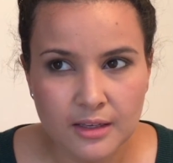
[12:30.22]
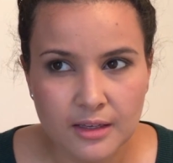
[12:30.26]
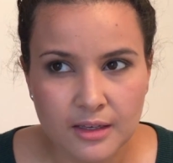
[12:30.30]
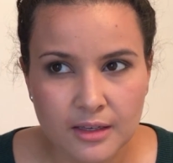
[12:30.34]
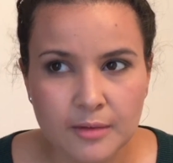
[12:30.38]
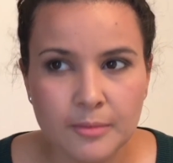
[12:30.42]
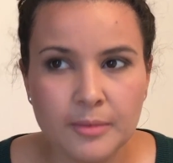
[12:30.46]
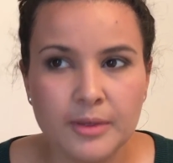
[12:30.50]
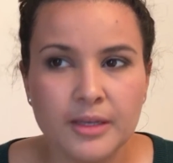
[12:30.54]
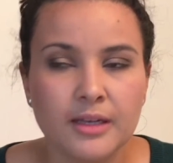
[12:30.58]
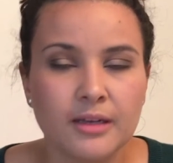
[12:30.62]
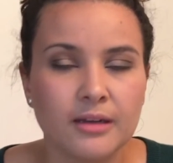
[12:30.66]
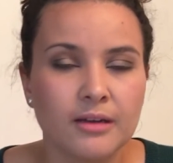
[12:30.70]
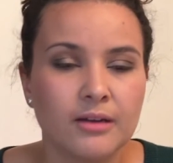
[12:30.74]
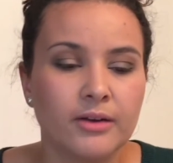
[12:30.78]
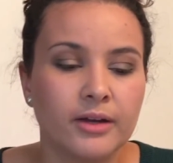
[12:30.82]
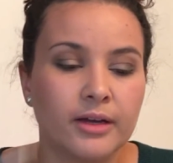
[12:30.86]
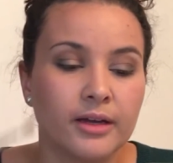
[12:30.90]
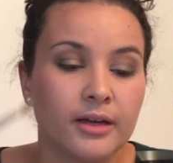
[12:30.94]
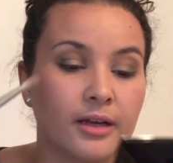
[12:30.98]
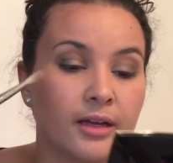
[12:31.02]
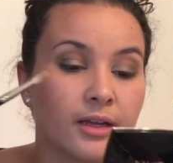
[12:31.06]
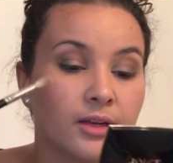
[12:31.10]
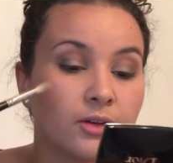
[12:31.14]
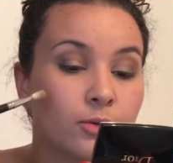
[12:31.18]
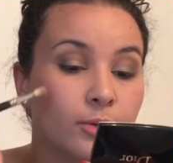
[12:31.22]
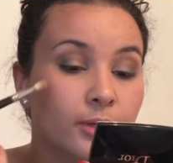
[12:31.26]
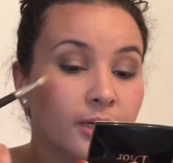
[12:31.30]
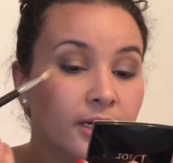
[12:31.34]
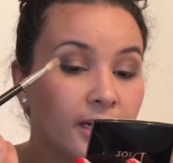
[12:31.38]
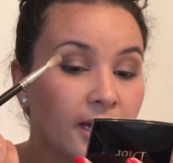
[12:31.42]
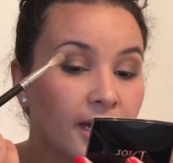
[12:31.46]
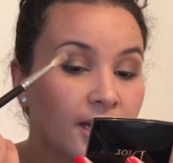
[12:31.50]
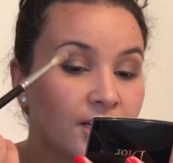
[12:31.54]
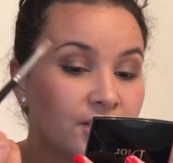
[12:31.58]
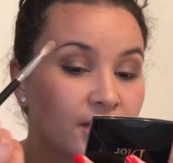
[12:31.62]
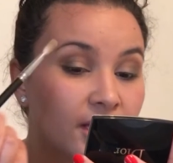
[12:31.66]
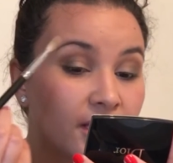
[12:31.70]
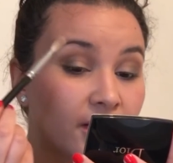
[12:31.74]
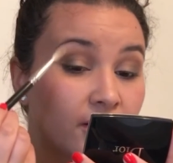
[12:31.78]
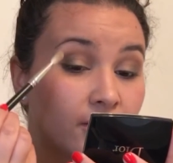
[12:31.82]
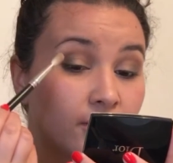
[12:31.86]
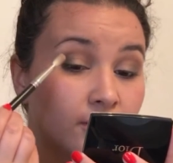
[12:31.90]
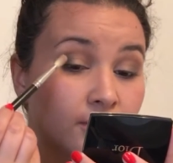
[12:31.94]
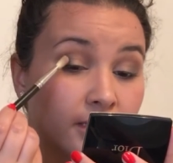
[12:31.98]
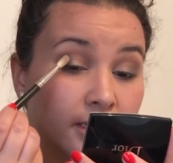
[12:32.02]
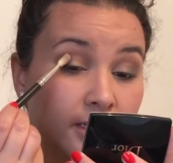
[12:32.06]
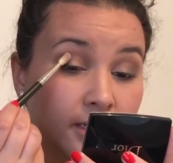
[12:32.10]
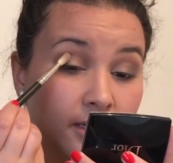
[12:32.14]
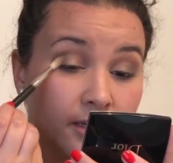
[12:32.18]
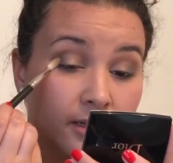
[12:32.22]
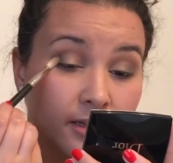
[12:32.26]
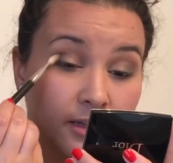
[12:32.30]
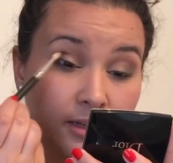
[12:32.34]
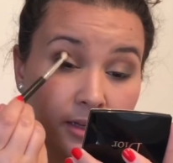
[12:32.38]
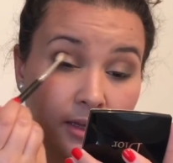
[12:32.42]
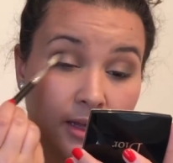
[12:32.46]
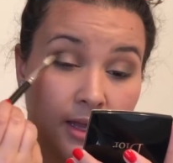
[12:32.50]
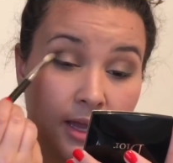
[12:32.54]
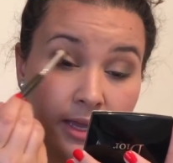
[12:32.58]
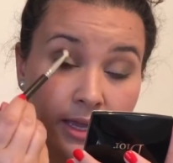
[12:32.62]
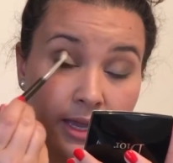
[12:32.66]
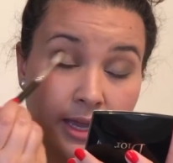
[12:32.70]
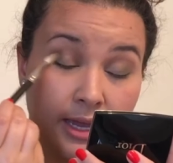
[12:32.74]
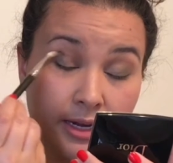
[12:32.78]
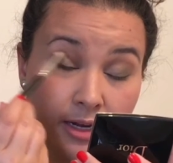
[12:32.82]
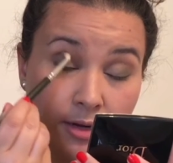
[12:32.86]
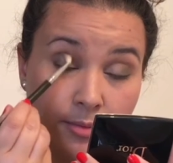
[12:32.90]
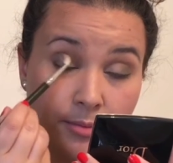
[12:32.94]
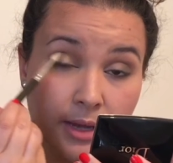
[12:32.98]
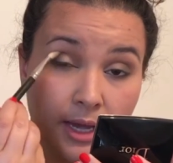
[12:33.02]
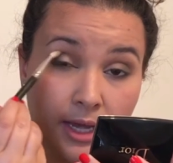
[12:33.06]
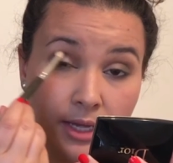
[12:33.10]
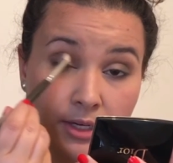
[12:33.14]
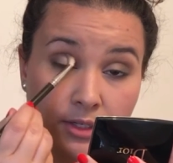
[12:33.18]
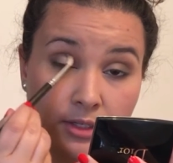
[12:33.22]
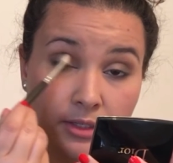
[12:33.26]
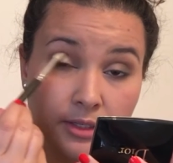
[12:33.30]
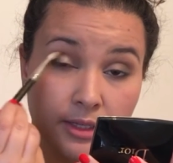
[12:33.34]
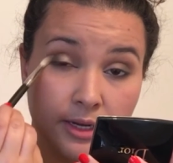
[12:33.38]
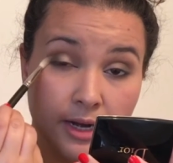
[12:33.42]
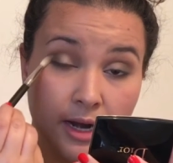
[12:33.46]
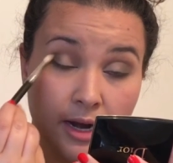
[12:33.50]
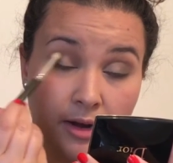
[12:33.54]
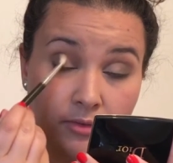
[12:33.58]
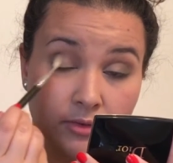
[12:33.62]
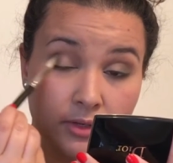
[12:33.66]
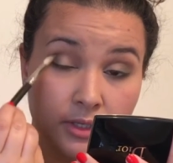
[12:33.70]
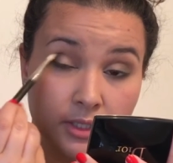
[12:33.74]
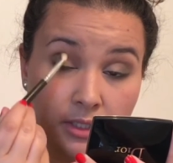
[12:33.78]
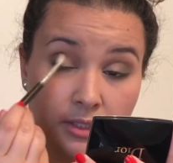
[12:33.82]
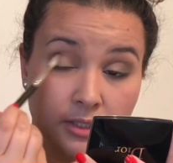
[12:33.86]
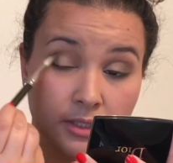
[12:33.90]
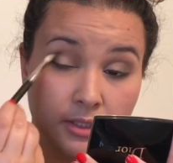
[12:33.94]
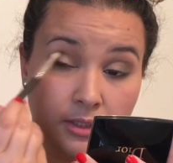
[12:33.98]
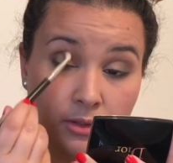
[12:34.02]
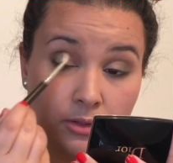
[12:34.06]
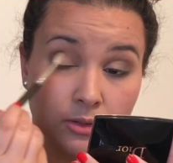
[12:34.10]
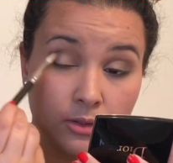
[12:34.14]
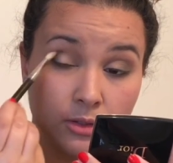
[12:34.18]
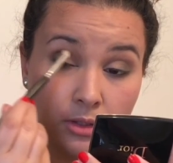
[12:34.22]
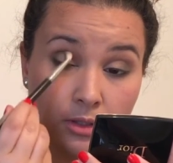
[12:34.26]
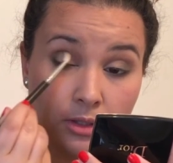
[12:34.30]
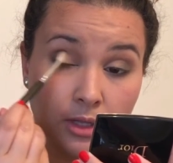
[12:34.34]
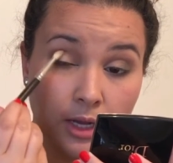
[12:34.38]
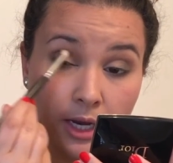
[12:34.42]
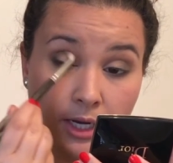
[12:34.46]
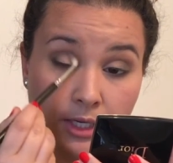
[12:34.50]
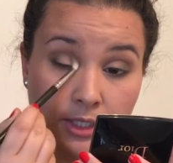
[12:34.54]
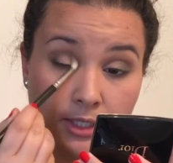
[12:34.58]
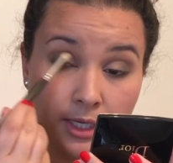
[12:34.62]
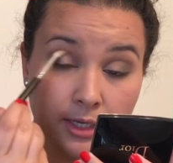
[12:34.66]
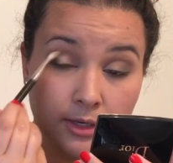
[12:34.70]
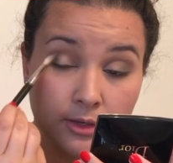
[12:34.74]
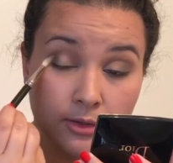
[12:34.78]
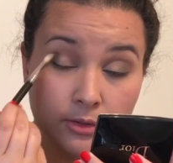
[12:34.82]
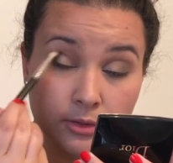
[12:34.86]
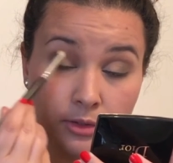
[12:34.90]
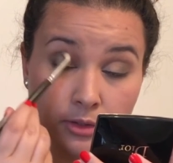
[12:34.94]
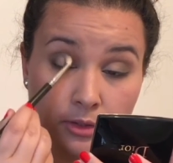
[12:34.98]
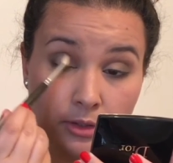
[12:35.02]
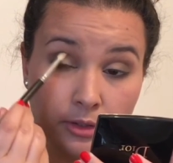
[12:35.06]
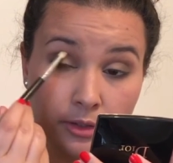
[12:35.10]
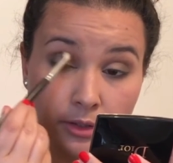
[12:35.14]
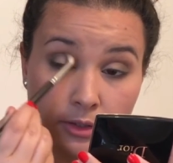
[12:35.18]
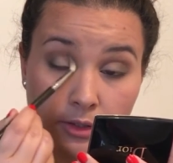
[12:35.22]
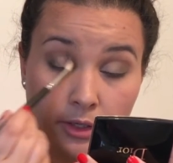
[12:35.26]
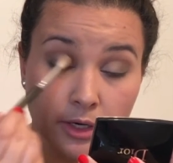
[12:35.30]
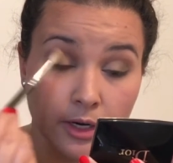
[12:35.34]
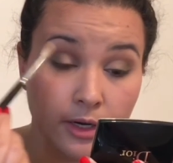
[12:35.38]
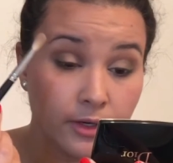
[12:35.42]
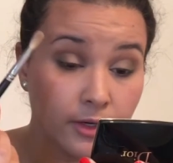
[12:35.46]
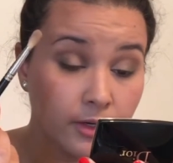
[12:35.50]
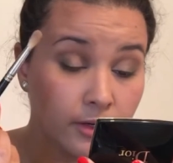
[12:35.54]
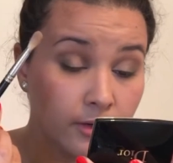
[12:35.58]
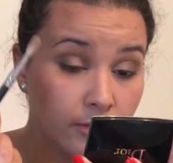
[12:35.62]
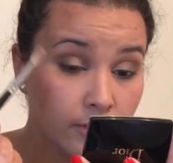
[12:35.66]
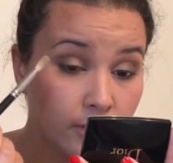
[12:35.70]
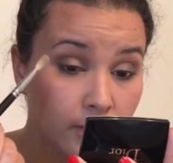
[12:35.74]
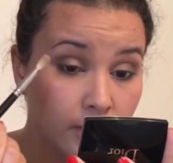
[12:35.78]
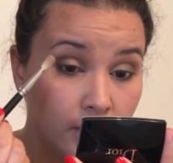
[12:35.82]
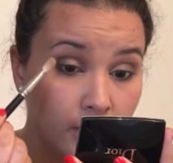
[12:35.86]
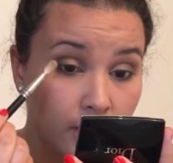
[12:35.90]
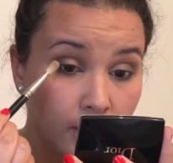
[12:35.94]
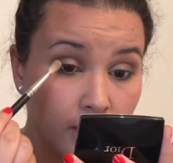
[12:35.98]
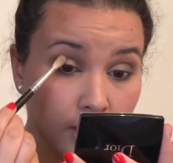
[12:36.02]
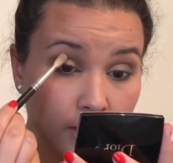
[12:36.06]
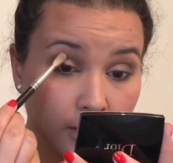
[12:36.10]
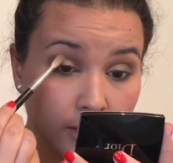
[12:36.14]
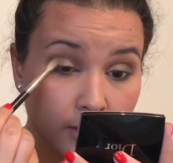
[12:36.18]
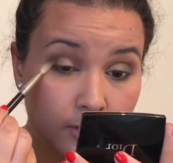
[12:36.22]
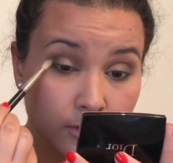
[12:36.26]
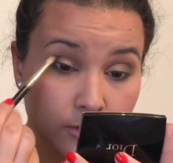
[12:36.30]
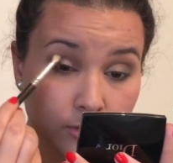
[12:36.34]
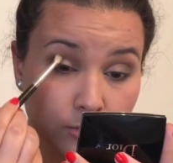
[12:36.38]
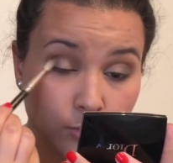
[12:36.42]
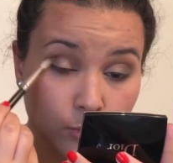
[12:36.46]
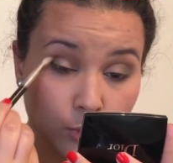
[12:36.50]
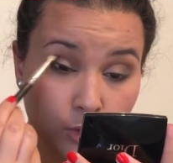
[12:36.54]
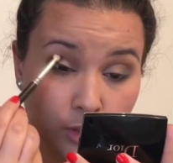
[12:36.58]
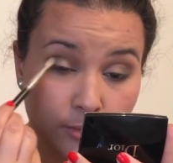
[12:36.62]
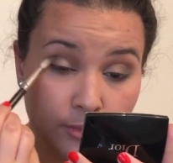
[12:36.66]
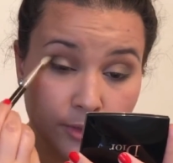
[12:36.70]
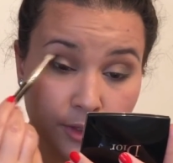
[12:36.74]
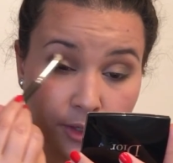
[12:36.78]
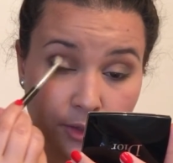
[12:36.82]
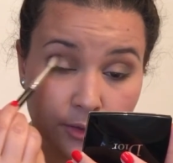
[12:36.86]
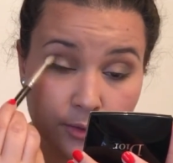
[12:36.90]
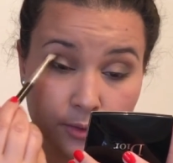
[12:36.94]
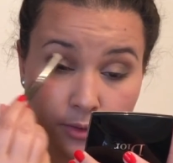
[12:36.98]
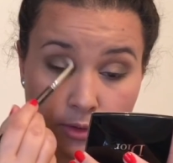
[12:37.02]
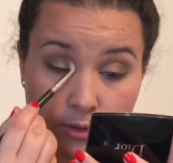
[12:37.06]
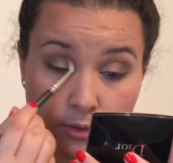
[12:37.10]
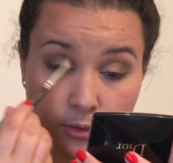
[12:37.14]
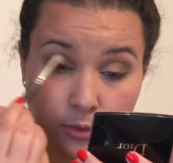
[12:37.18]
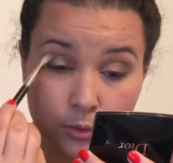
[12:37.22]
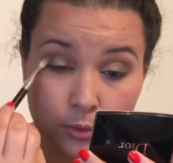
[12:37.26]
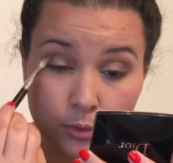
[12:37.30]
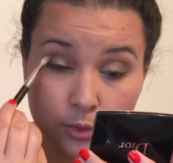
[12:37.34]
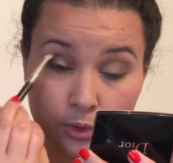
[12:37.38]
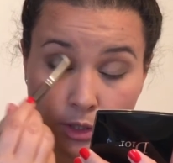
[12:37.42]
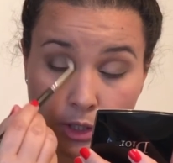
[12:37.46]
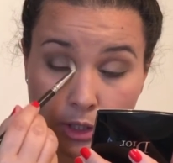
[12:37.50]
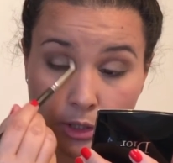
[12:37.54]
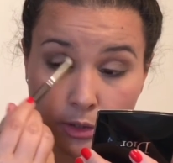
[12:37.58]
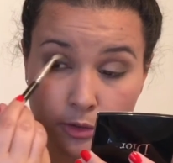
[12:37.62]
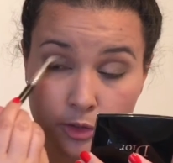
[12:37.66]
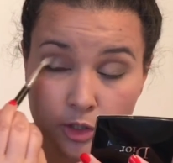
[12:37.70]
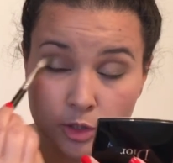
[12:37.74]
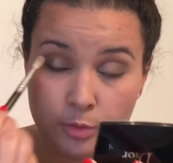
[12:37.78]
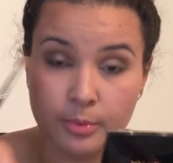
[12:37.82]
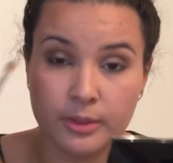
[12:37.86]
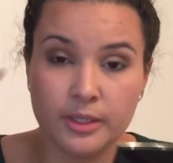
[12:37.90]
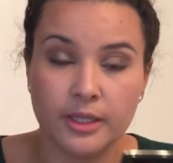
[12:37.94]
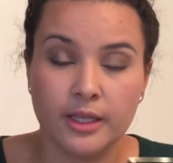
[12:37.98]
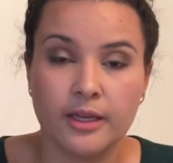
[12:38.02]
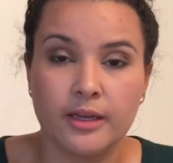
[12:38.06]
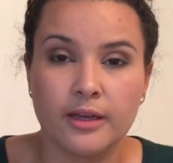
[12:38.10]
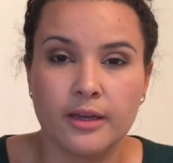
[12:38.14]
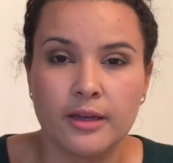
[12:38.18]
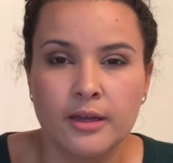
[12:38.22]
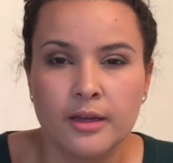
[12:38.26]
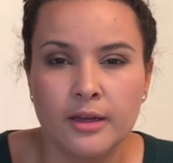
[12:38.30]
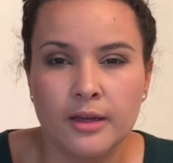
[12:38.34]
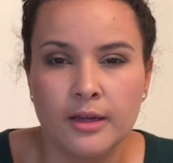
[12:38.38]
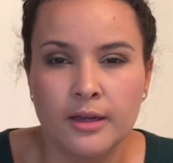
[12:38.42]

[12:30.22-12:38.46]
And I'm like, okay, 20 eyeshadows, like I can't imagine that every single eyeshadow is gonna look good on you. Like there's warm tones and cool tones, but like